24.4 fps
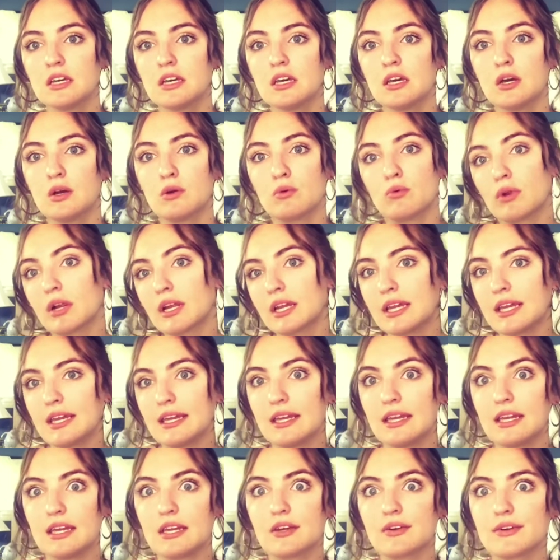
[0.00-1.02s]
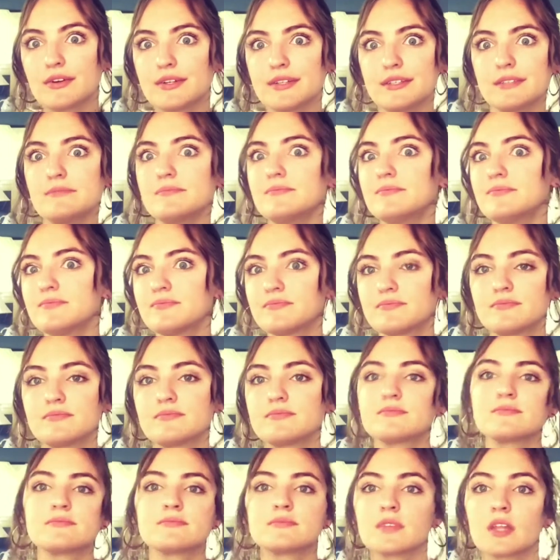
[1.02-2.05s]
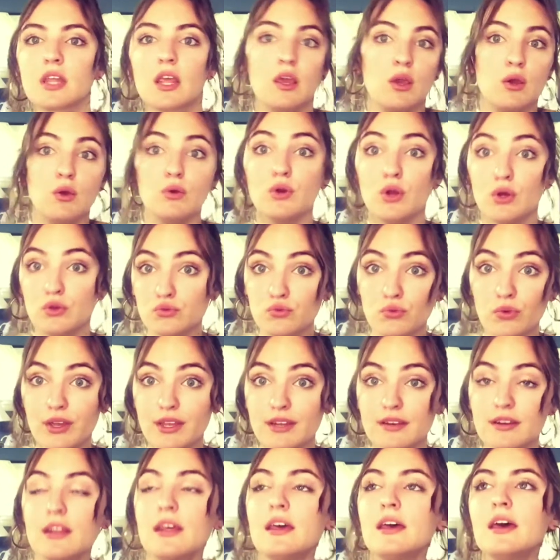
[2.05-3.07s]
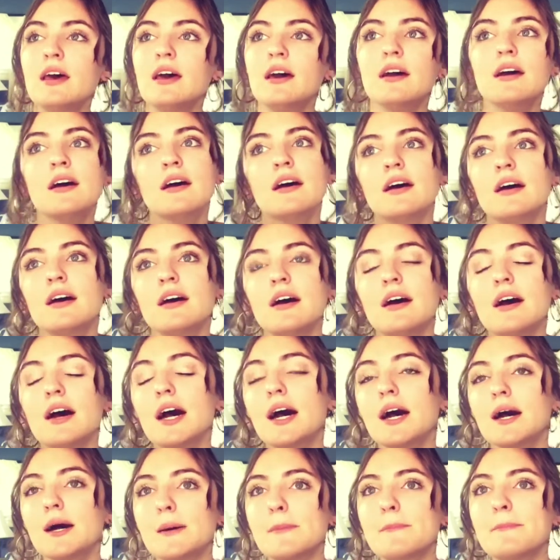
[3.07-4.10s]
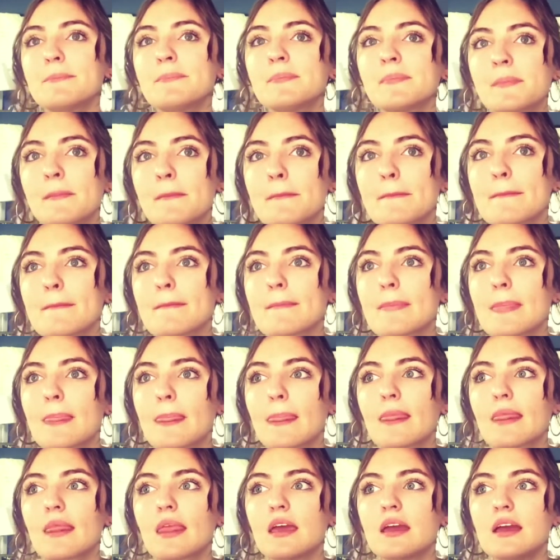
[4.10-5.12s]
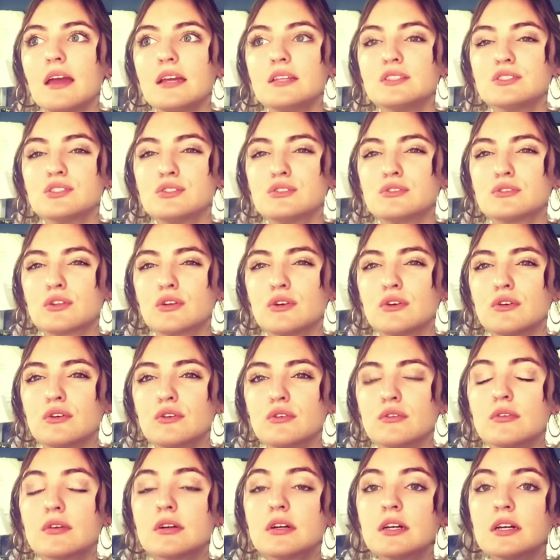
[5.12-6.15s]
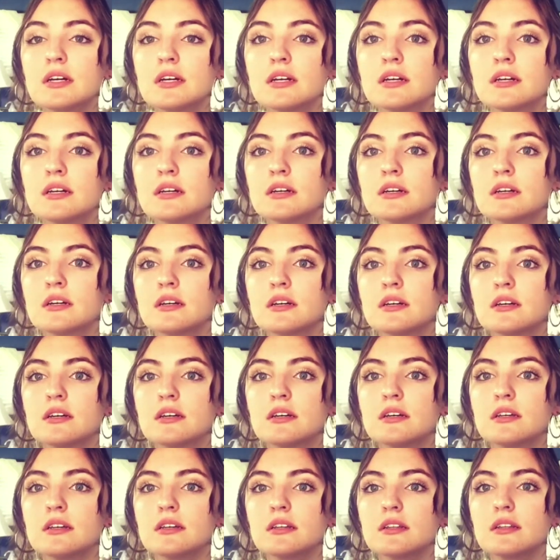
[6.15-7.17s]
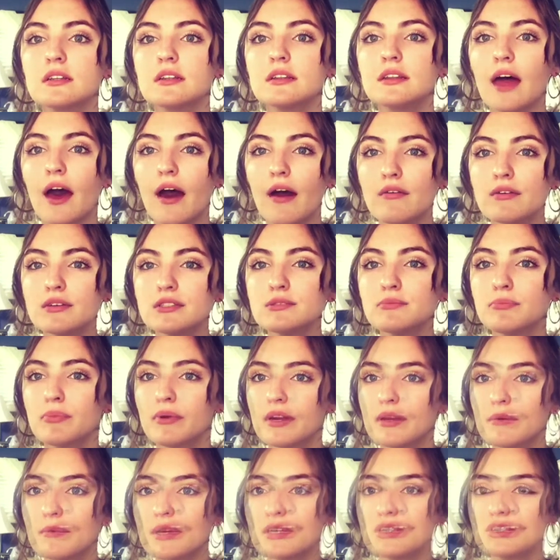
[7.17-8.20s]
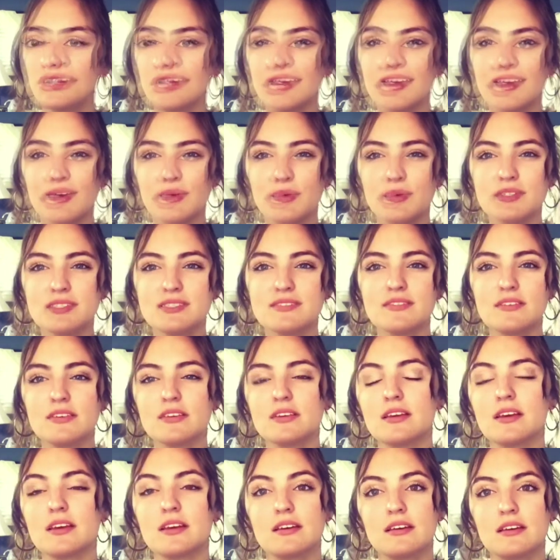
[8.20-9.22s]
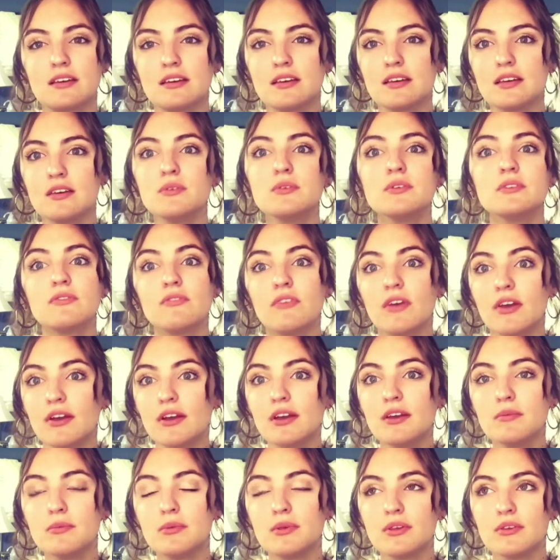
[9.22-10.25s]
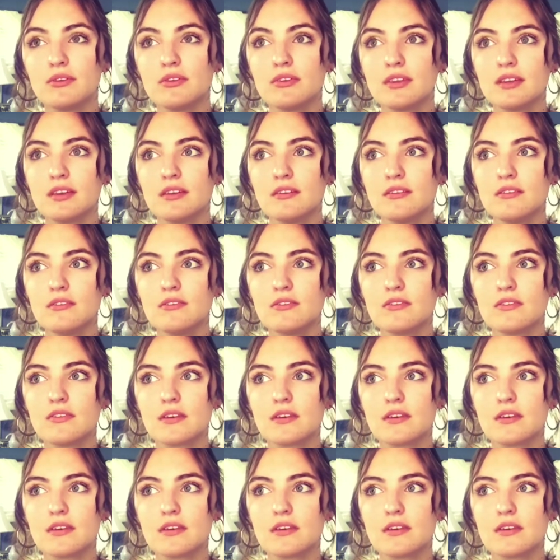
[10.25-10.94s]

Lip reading: working or who knows what. And so that was pretty much it. He was very abusive,